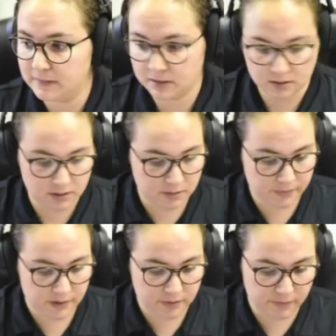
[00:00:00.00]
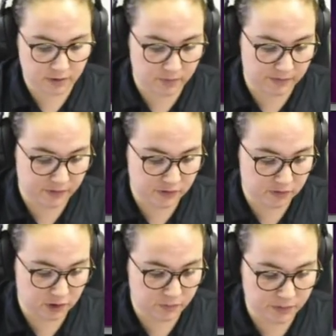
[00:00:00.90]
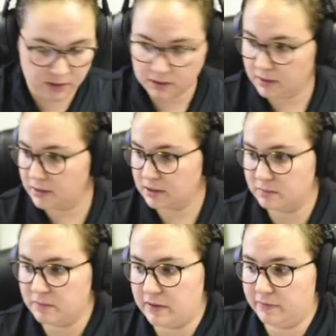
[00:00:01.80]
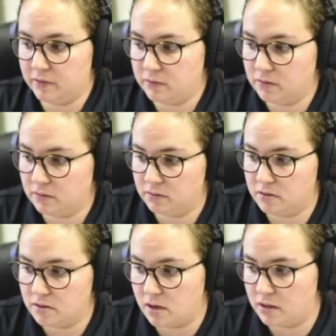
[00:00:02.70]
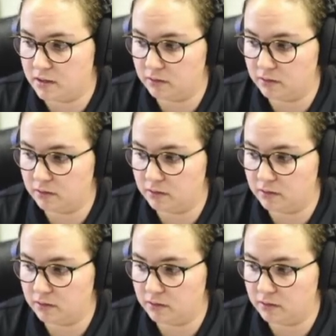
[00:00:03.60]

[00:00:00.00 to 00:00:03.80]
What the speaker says: And I'm going to call my first group is going to be my flutes. You can call it